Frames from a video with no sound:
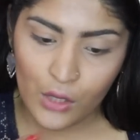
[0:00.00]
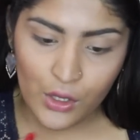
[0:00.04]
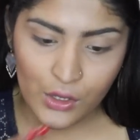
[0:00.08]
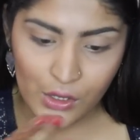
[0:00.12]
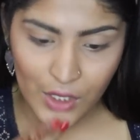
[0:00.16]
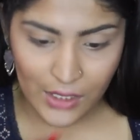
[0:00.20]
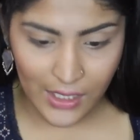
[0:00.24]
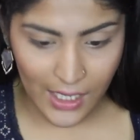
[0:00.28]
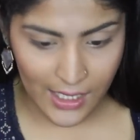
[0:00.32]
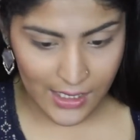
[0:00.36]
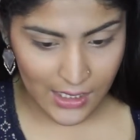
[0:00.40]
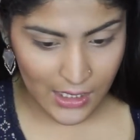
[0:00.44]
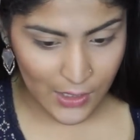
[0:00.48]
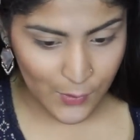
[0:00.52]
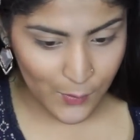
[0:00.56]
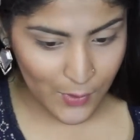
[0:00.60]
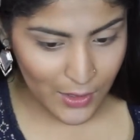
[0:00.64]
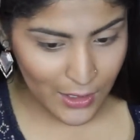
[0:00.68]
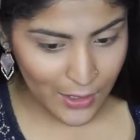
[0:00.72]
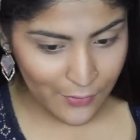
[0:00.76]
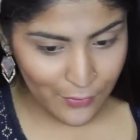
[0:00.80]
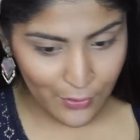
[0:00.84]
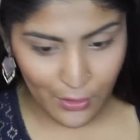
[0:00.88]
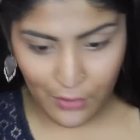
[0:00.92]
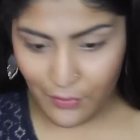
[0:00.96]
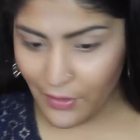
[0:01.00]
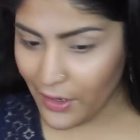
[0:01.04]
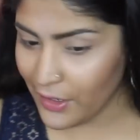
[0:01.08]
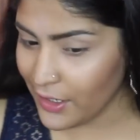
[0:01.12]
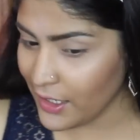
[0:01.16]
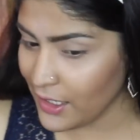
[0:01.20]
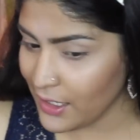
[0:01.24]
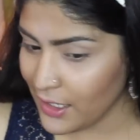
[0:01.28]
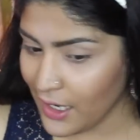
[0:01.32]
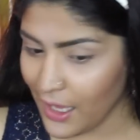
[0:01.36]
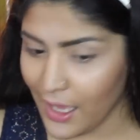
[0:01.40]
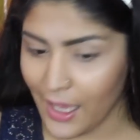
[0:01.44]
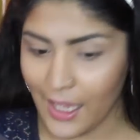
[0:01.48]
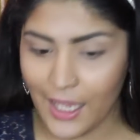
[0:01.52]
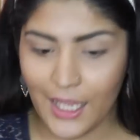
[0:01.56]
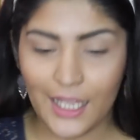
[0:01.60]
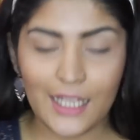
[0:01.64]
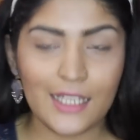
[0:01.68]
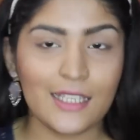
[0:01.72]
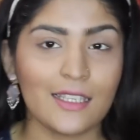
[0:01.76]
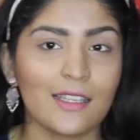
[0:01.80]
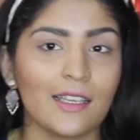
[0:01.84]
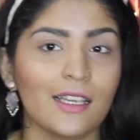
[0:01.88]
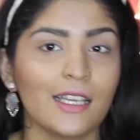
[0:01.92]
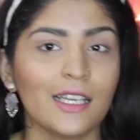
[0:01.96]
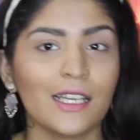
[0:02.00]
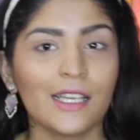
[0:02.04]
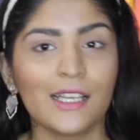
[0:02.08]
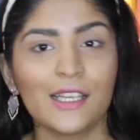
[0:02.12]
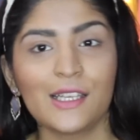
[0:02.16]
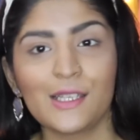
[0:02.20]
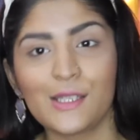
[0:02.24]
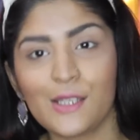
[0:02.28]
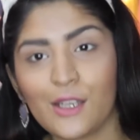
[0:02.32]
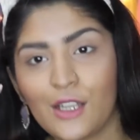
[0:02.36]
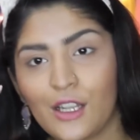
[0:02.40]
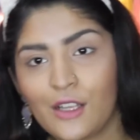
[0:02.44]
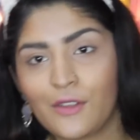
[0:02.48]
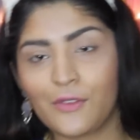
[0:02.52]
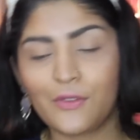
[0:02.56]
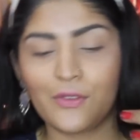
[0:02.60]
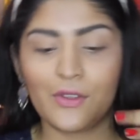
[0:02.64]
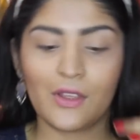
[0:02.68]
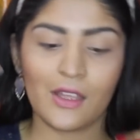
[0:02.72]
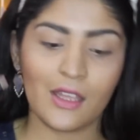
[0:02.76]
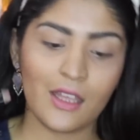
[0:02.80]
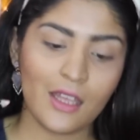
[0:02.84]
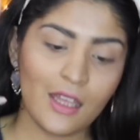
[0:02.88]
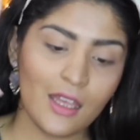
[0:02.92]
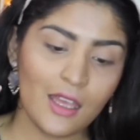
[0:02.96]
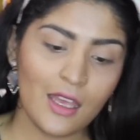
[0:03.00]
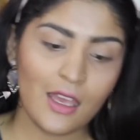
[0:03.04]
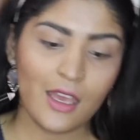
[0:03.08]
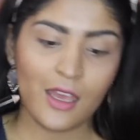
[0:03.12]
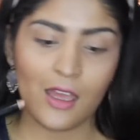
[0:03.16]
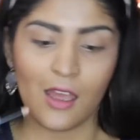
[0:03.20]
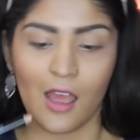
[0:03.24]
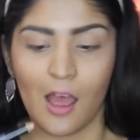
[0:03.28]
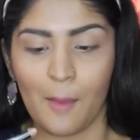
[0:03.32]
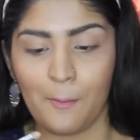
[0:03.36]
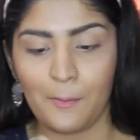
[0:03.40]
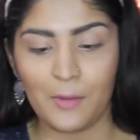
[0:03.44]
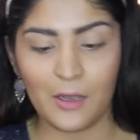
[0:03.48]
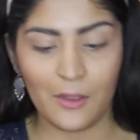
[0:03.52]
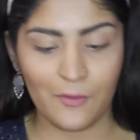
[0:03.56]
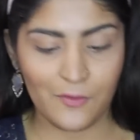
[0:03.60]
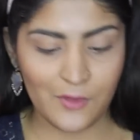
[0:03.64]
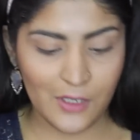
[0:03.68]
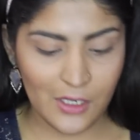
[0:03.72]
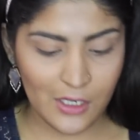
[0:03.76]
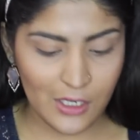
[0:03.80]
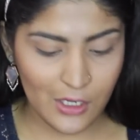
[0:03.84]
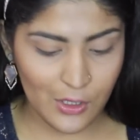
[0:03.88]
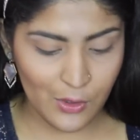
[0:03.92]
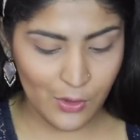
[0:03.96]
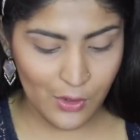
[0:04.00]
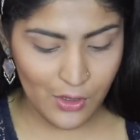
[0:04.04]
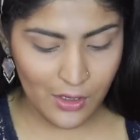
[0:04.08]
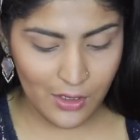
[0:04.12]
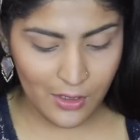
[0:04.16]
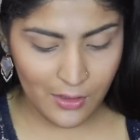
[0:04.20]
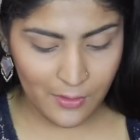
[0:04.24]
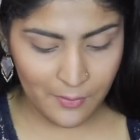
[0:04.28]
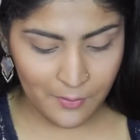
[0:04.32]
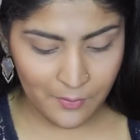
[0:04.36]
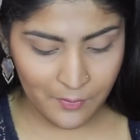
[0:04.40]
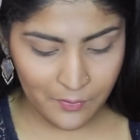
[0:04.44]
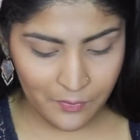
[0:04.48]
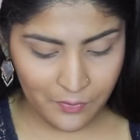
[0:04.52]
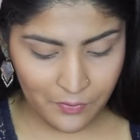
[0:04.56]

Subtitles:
So yes, it will give you a very nice sort of uplifted look.